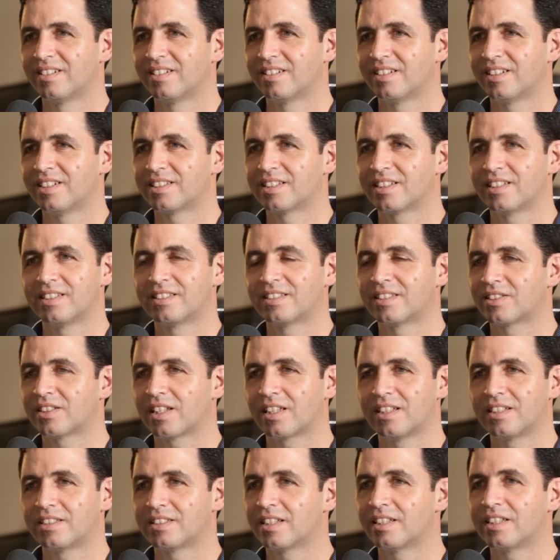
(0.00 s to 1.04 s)
It's a, it's a,
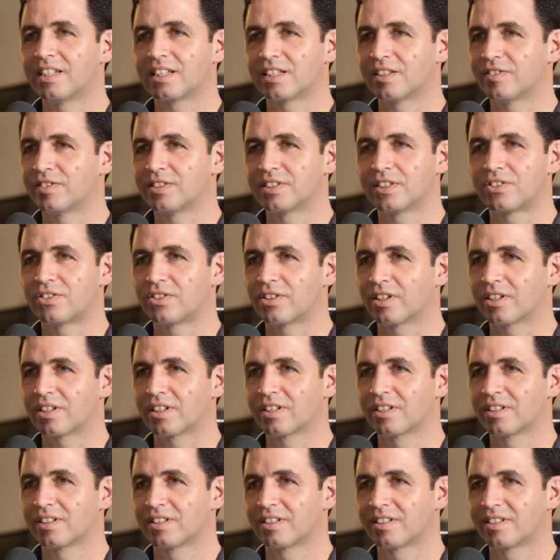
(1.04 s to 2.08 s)
it's addictive. It's a
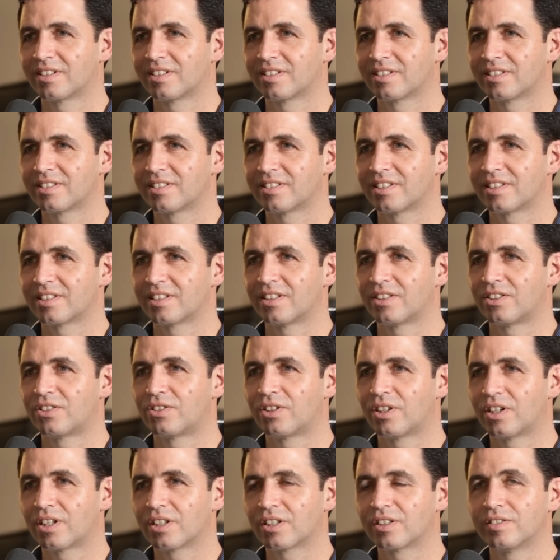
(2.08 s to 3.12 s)
drug, just the
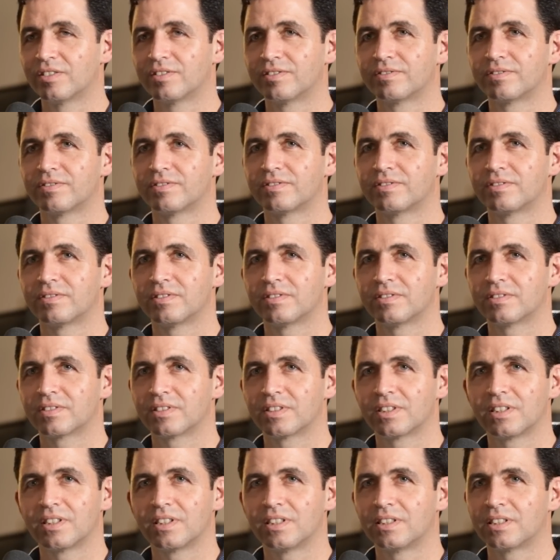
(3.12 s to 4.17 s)
drug of
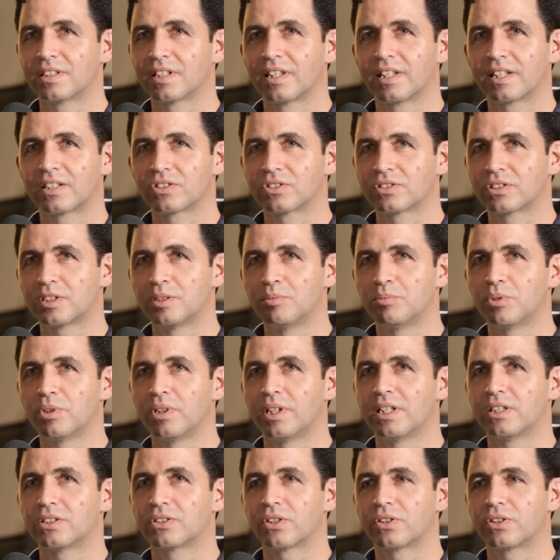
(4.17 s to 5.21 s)
intellectual
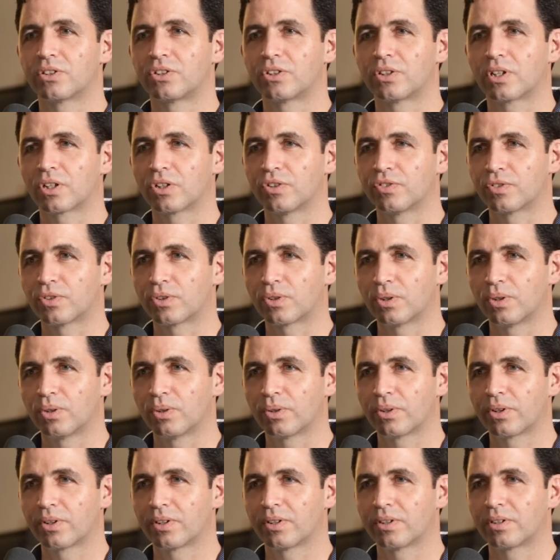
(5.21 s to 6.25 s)
stimulation, the drug of
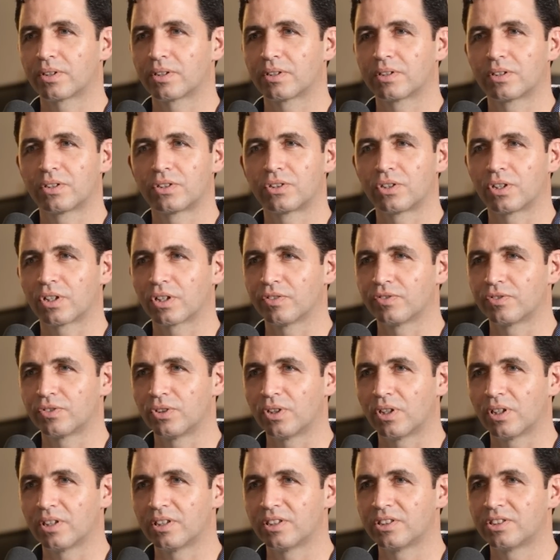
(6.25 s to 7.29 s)
growth, the, the drug of
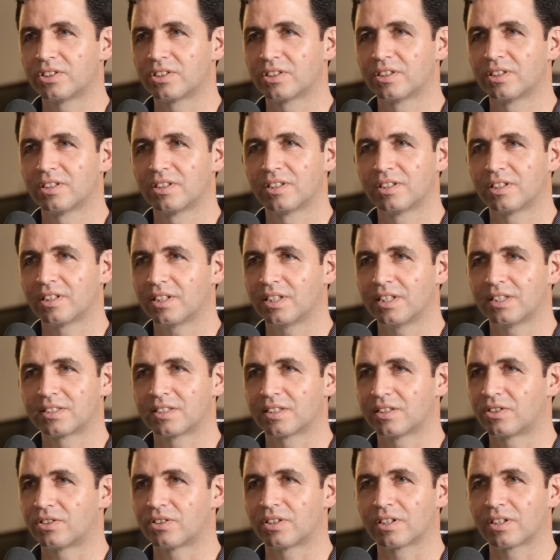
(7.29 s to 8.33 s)
knowledge. It's
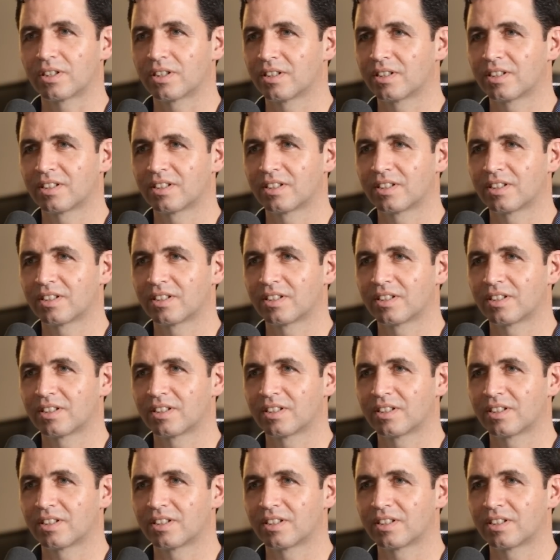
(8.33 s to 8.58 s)
a drug.